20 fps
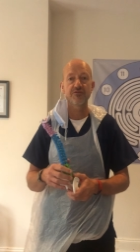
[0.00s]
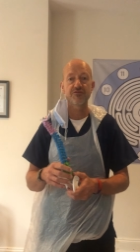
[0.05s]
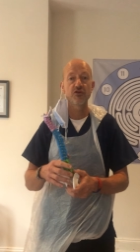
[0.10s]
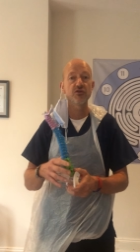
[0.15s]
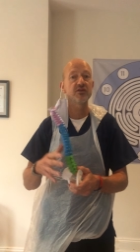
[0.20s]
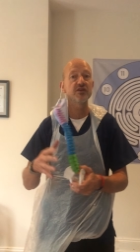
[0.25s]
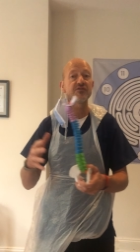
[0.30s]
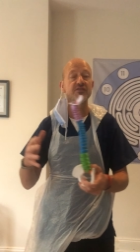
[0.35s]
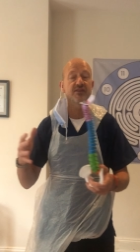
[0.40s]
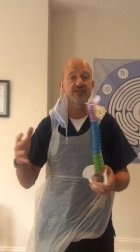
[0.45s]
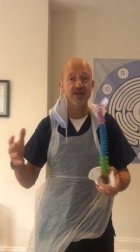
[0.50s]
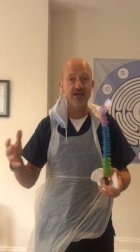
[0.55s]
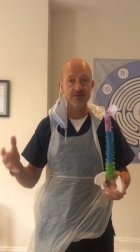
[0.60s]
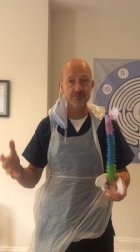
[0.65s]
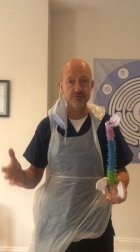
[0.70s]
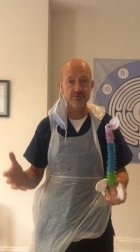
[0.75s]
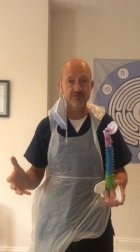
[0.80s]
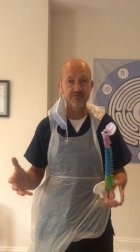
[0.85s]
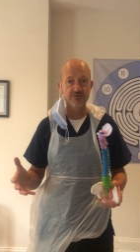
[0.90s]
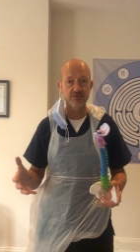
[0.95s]
a few different
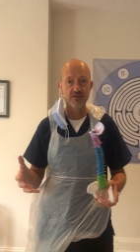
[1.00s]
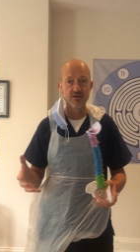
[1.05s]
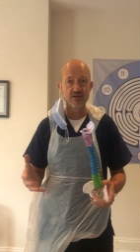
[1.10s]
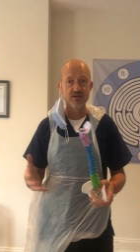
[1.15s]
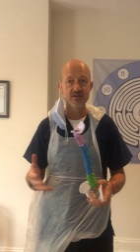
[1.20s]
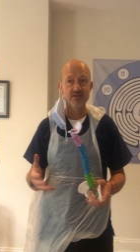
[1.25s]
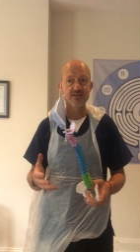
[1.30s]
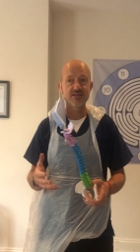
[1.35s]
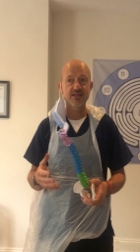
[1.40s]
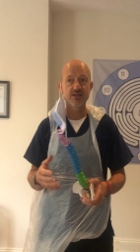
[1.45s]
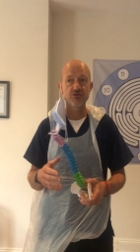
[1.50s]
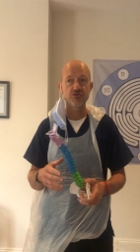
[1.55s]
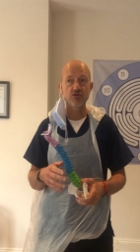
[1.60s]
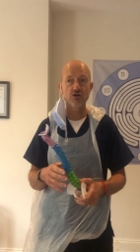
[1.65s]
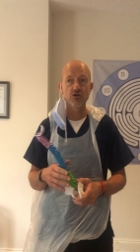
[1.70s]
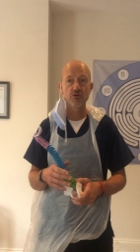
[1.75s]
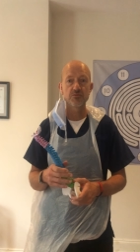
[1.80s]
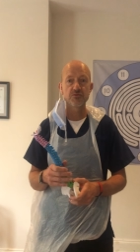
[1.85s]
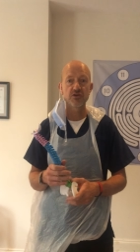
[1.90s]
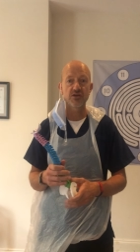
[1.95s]
types of
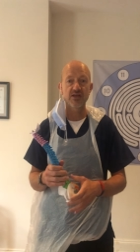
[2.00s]
syndromes.